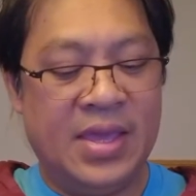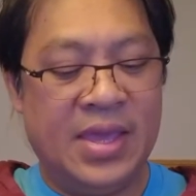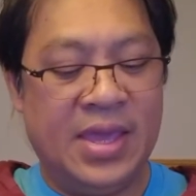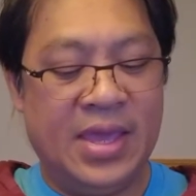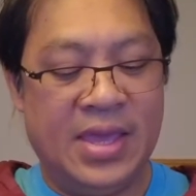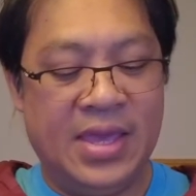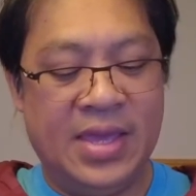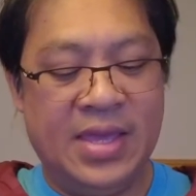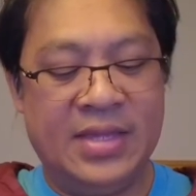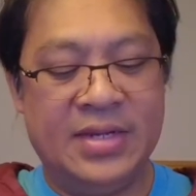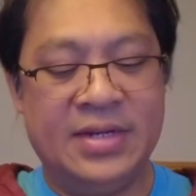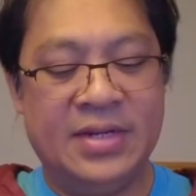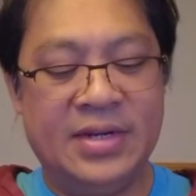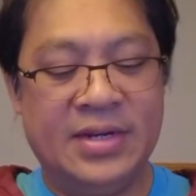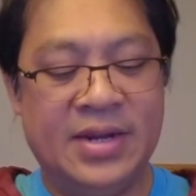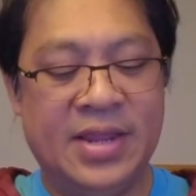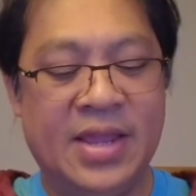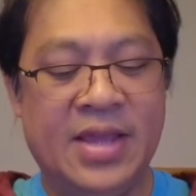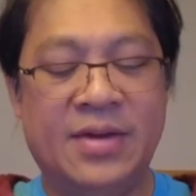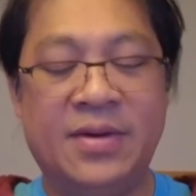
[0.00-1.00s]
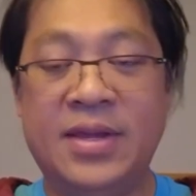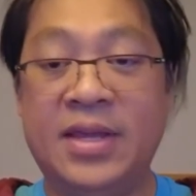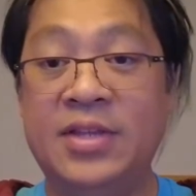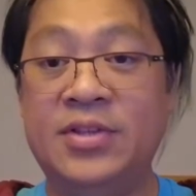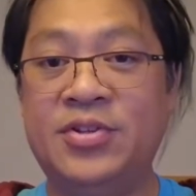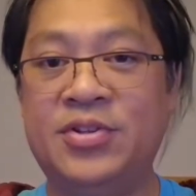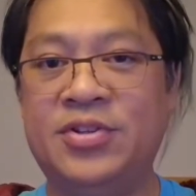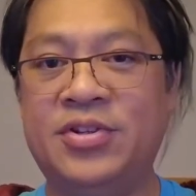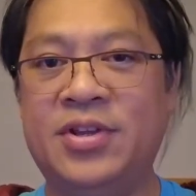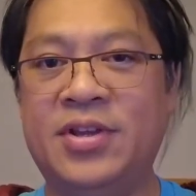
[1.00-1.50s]
And now
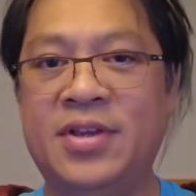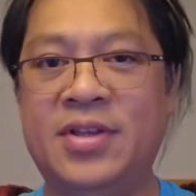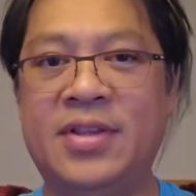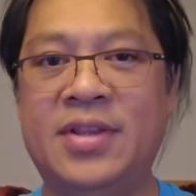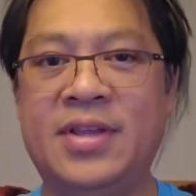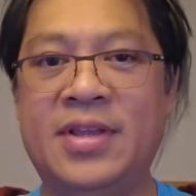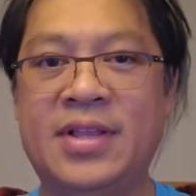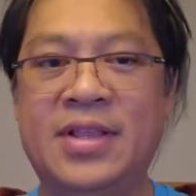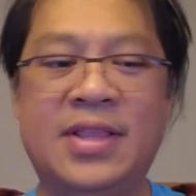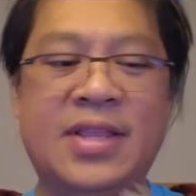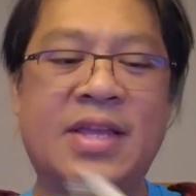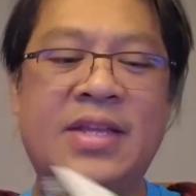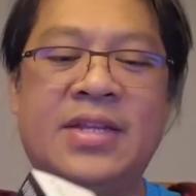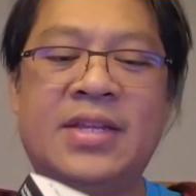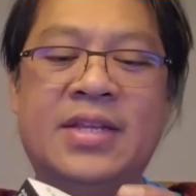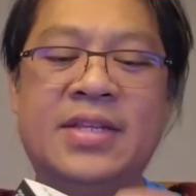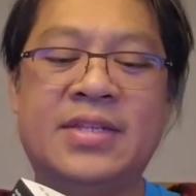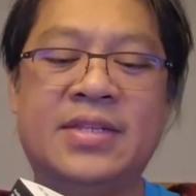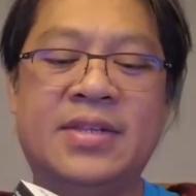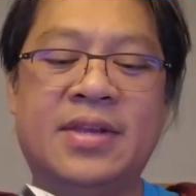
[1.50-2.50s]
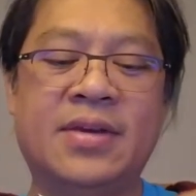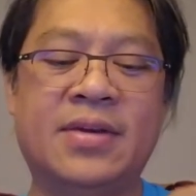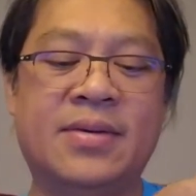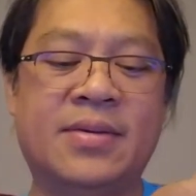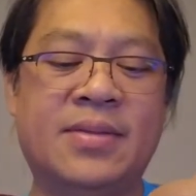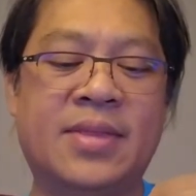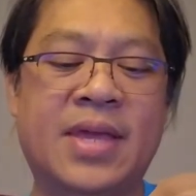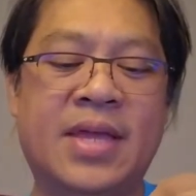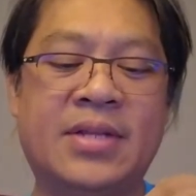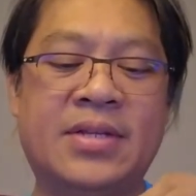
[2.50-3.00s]
it should let us, so
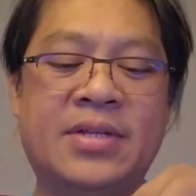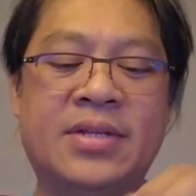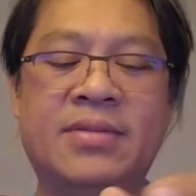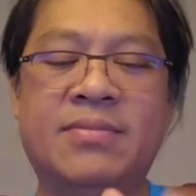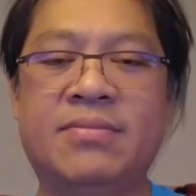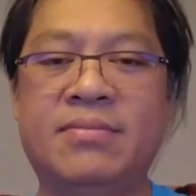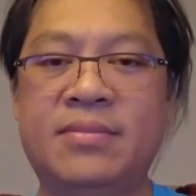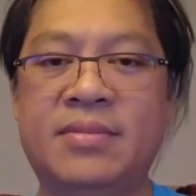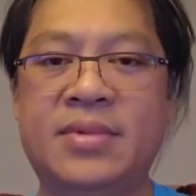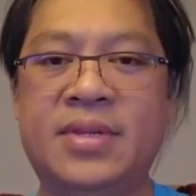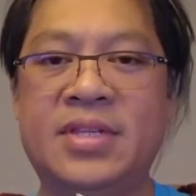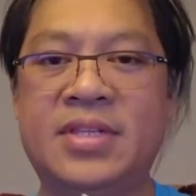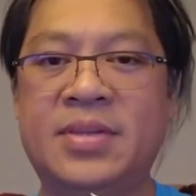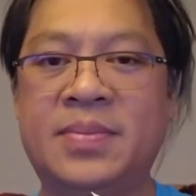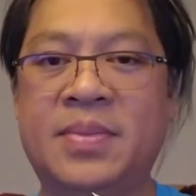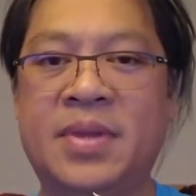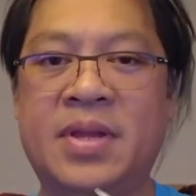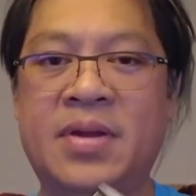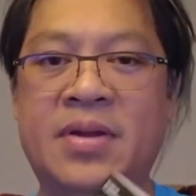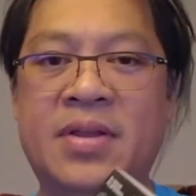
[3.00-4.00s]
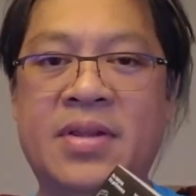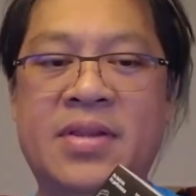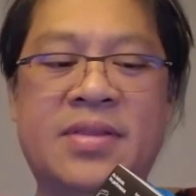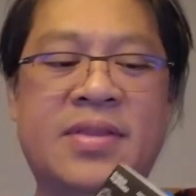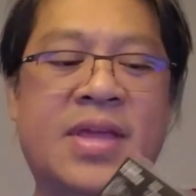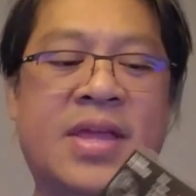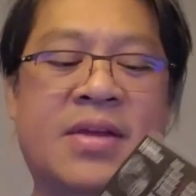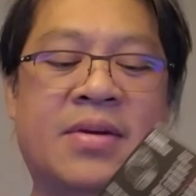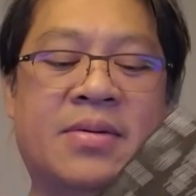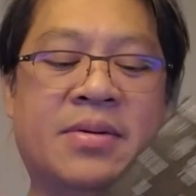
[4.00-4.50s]
that should disappear into
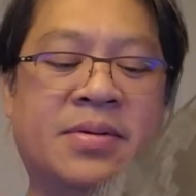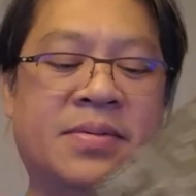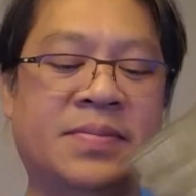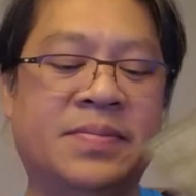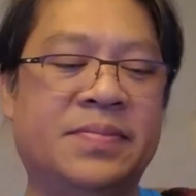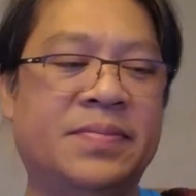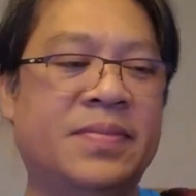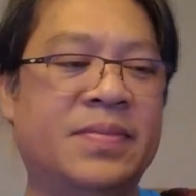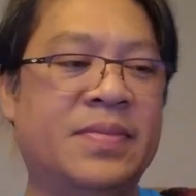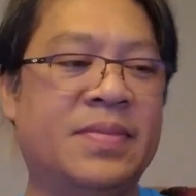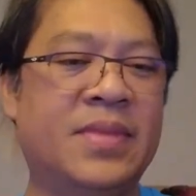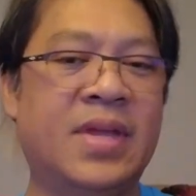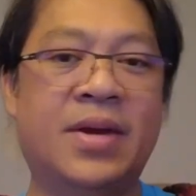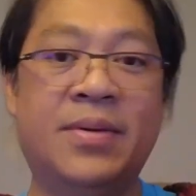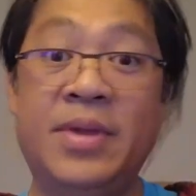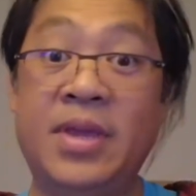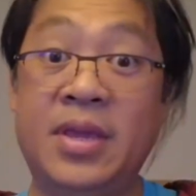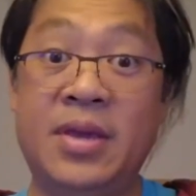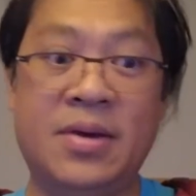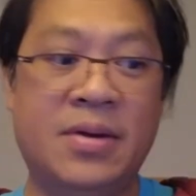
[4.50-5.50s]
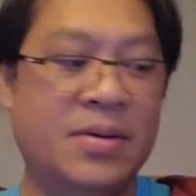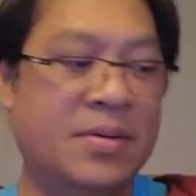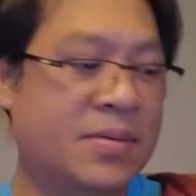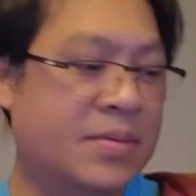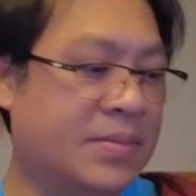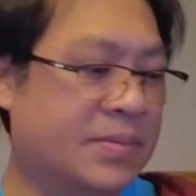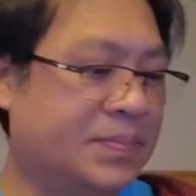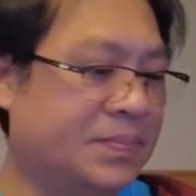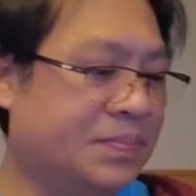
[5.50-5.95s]
that hole. There we go.